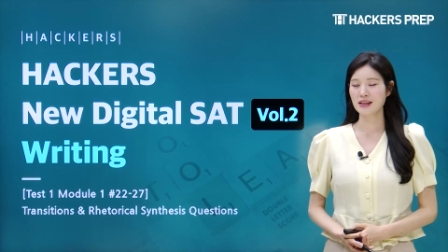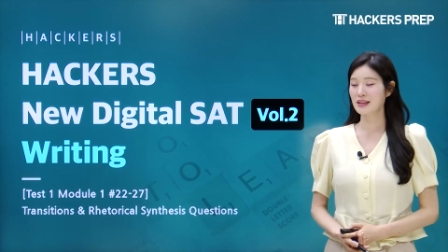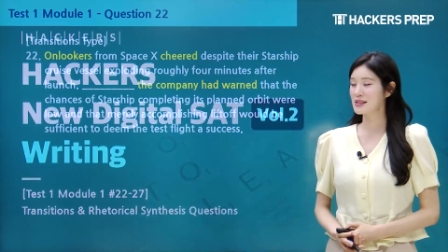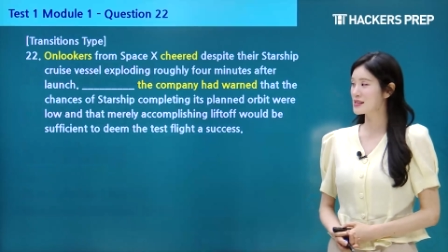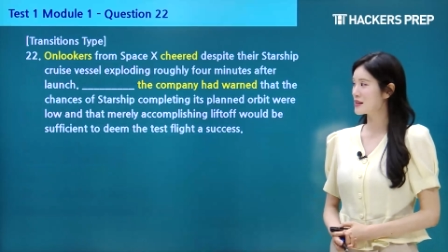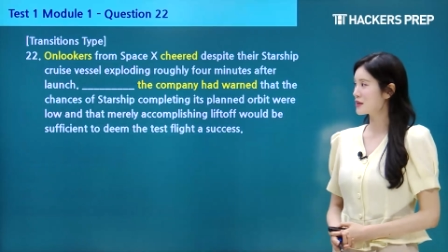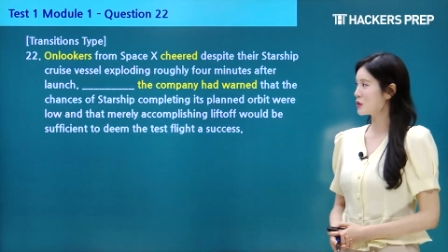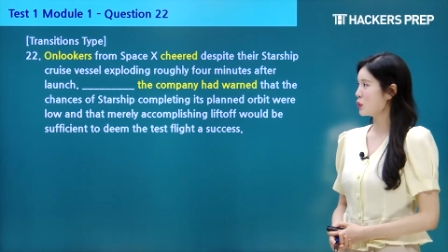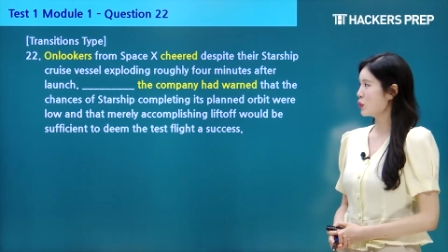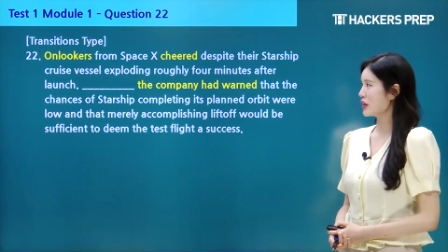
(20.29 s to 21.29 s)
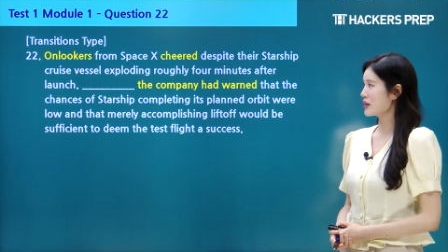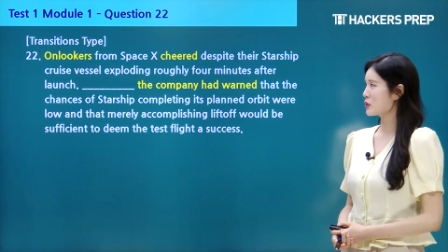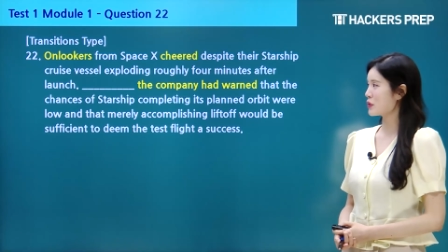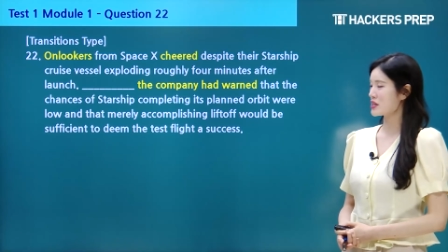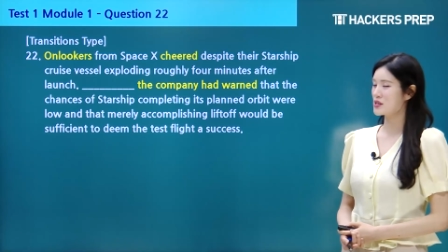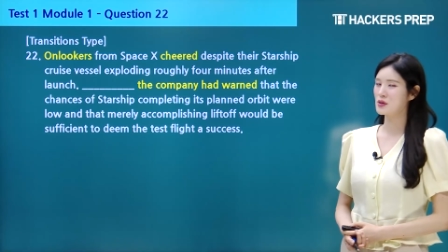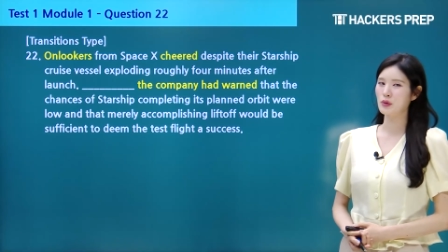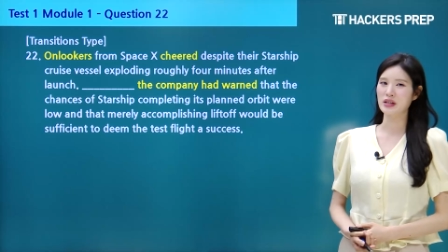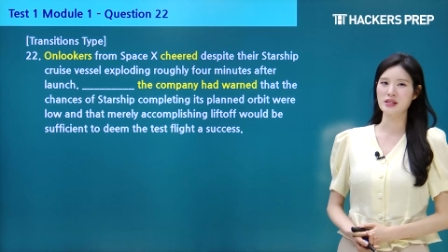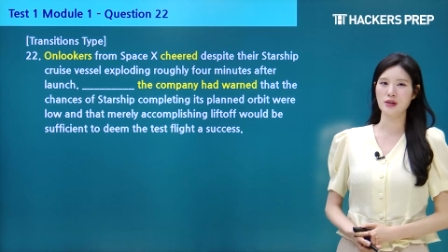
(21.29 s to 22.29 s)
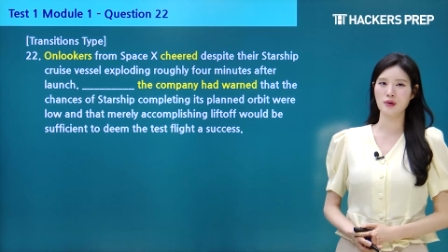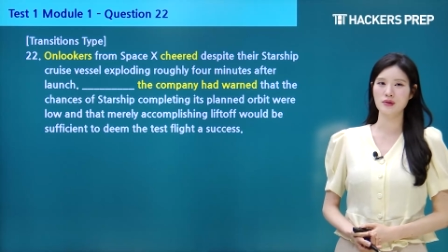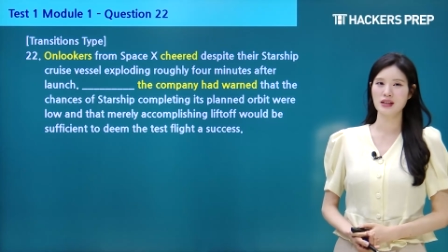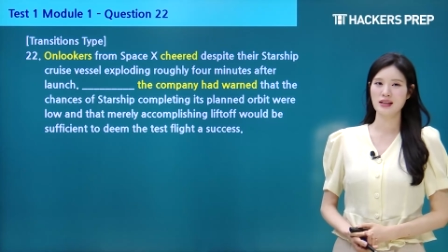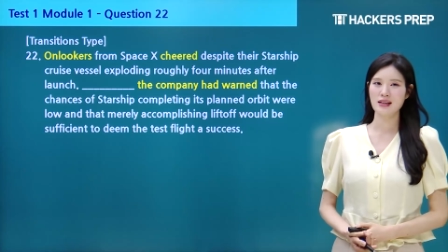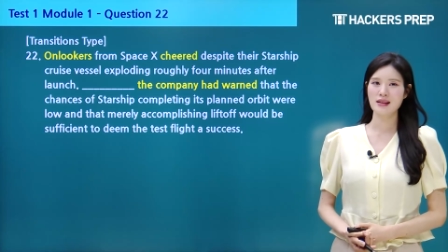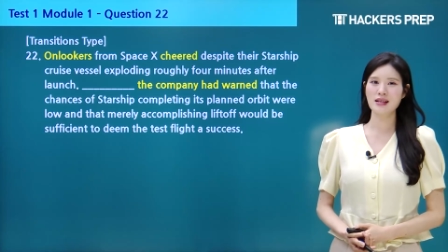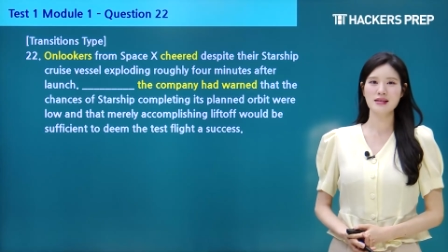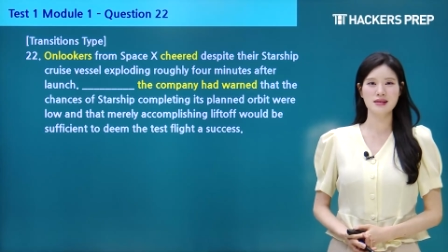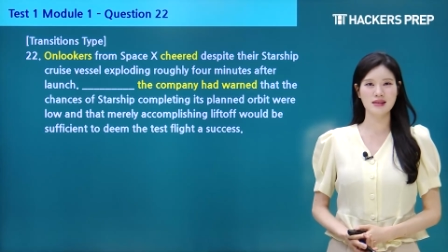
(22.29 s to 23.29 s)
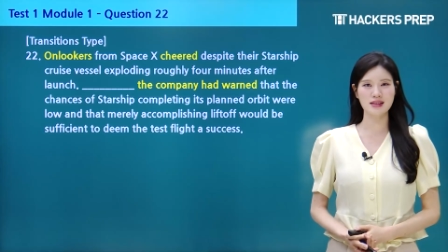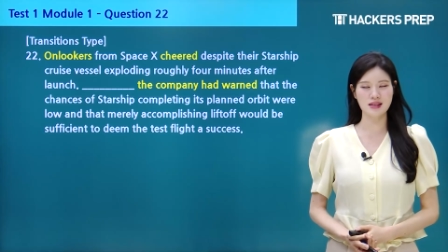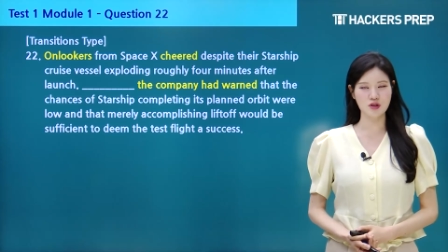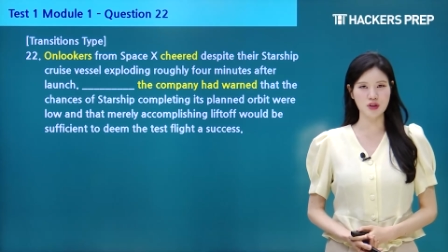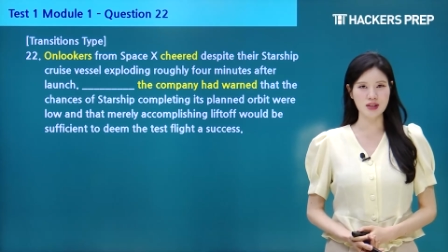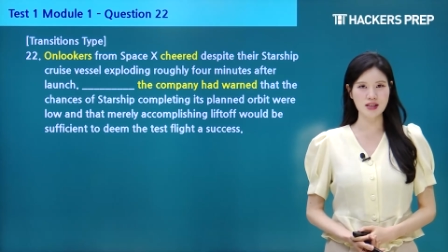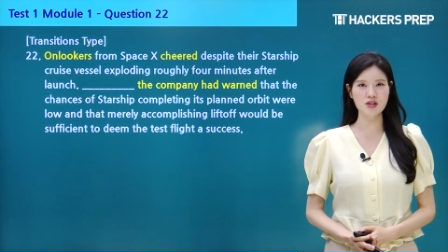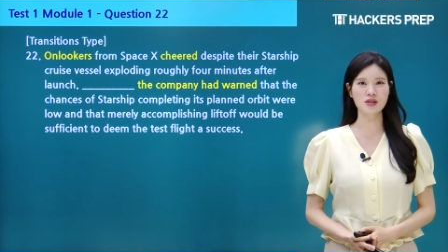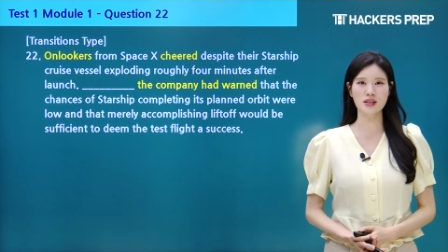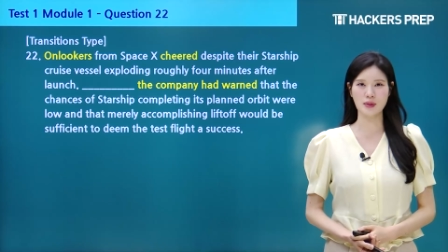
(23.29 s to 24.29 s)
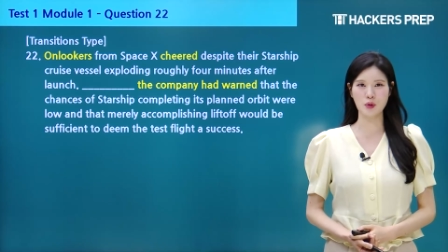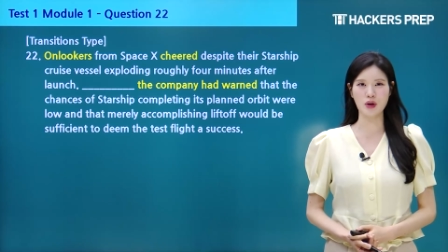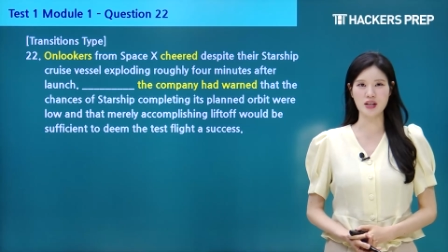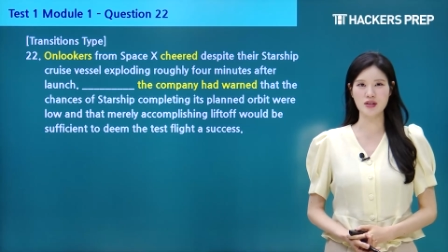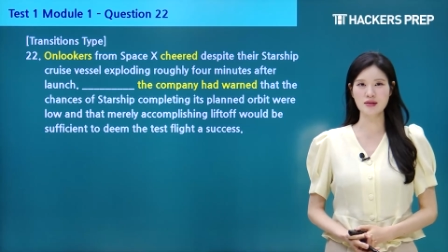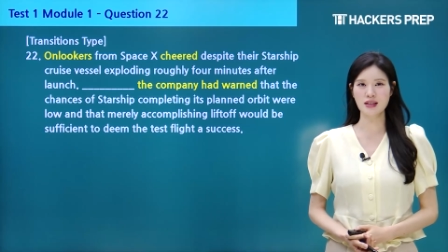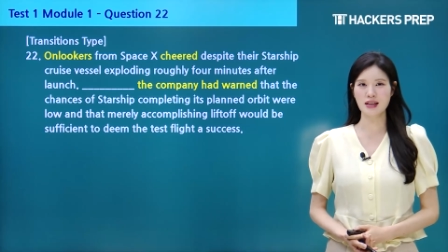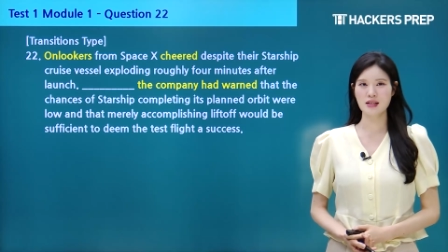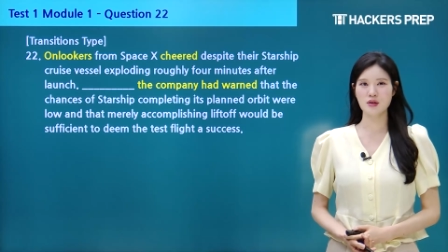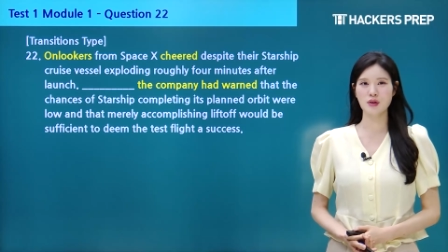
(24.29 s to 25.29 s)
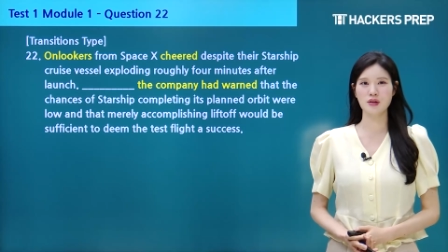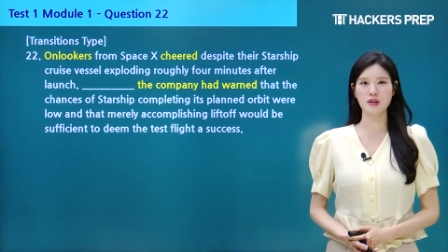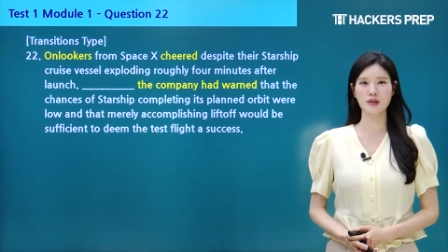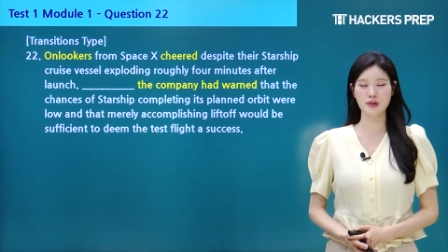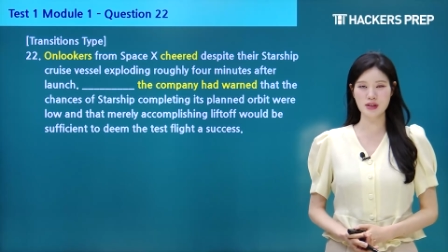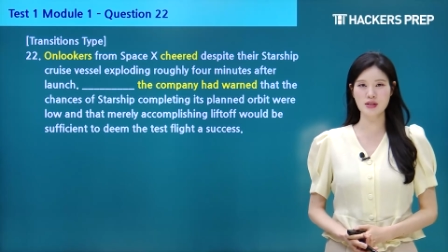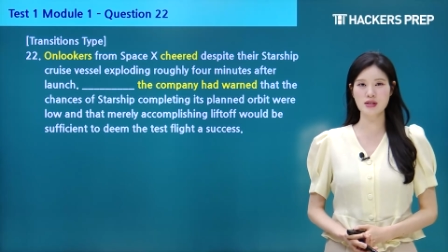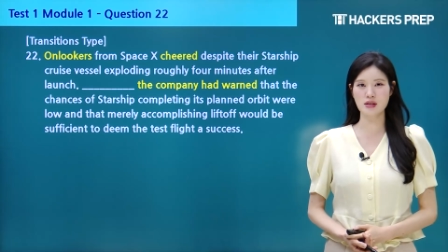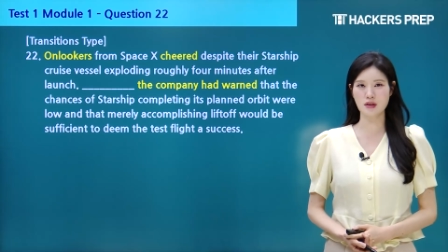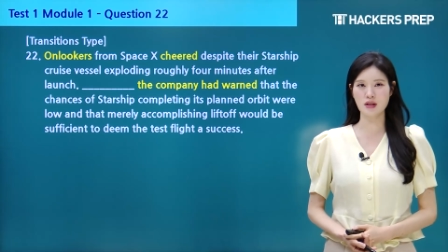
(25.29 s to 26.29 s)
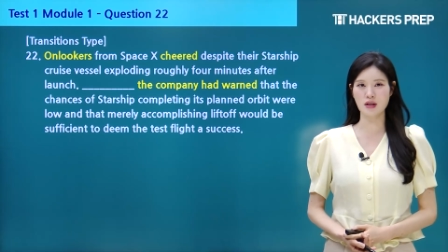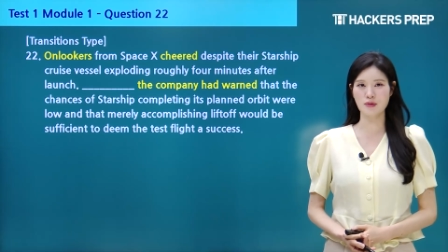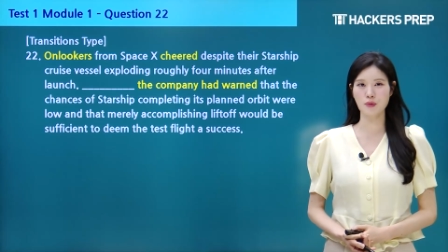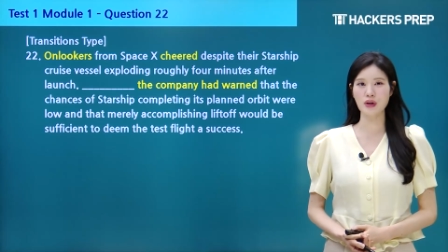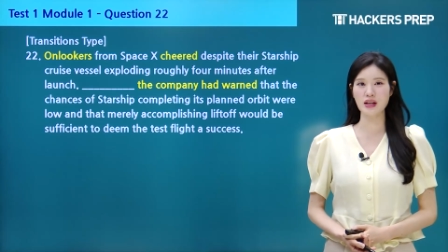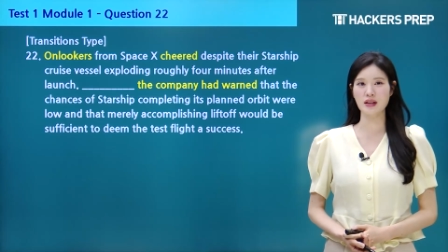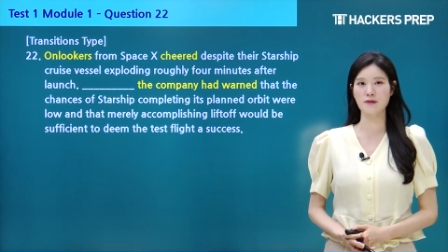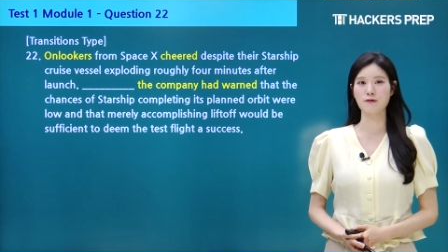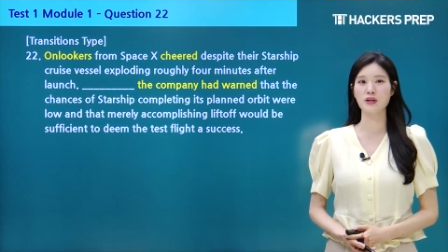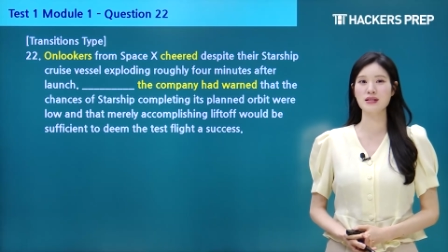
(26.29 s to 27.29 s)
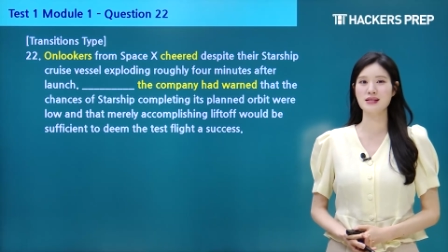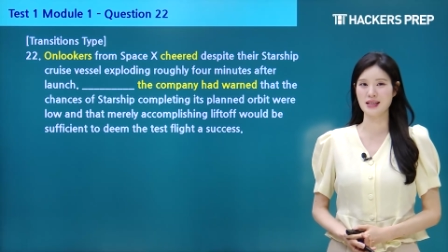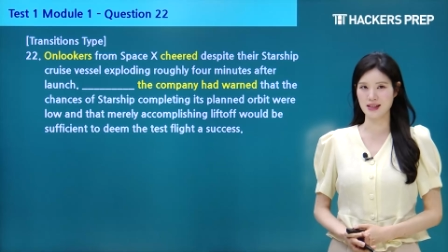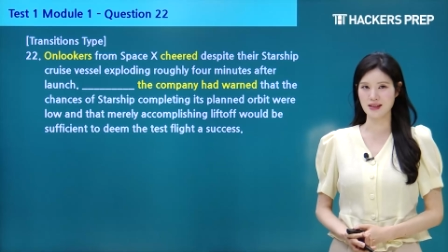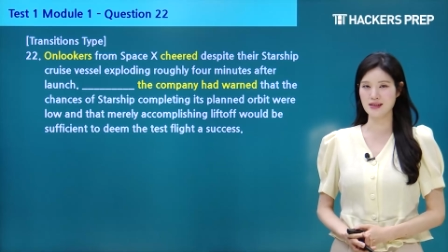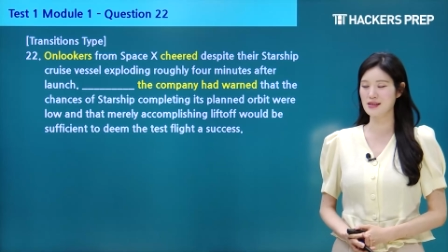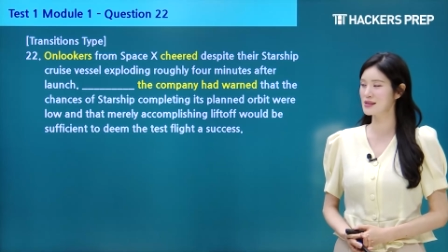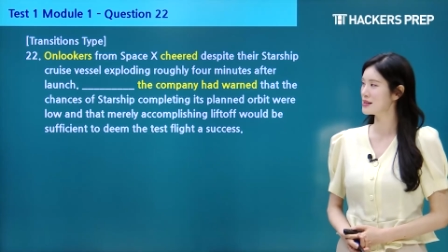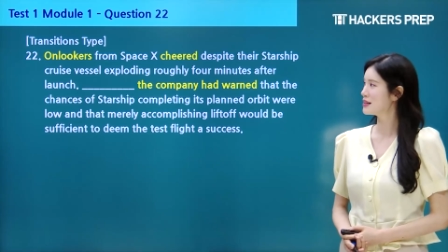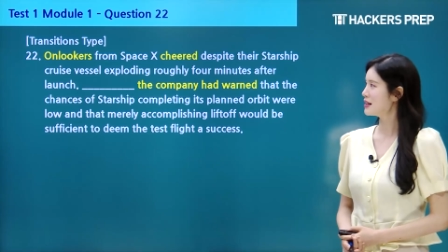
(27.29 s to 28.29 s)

Let's start with question 22. This is a transition type question, so you're going to start off reading the first sentence.